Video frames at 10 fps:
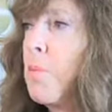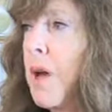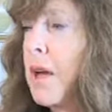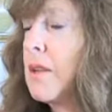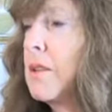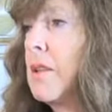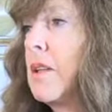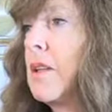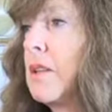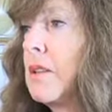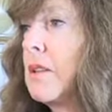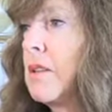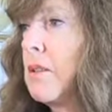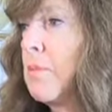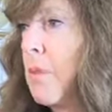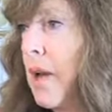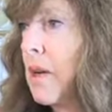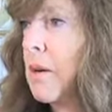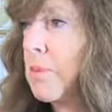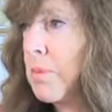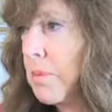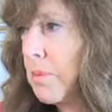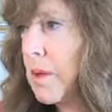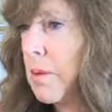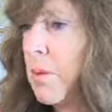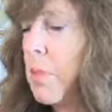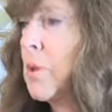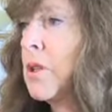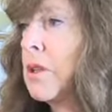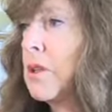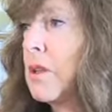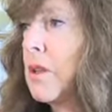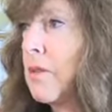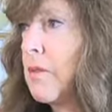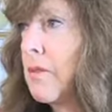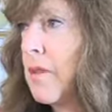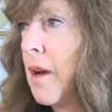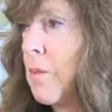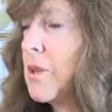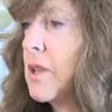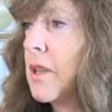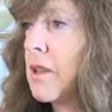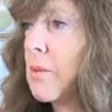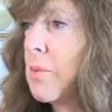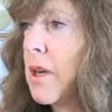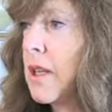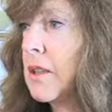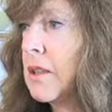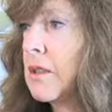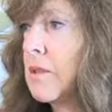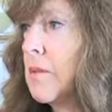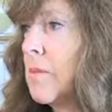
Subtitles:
banks that make up the members of that particular branch. Okay,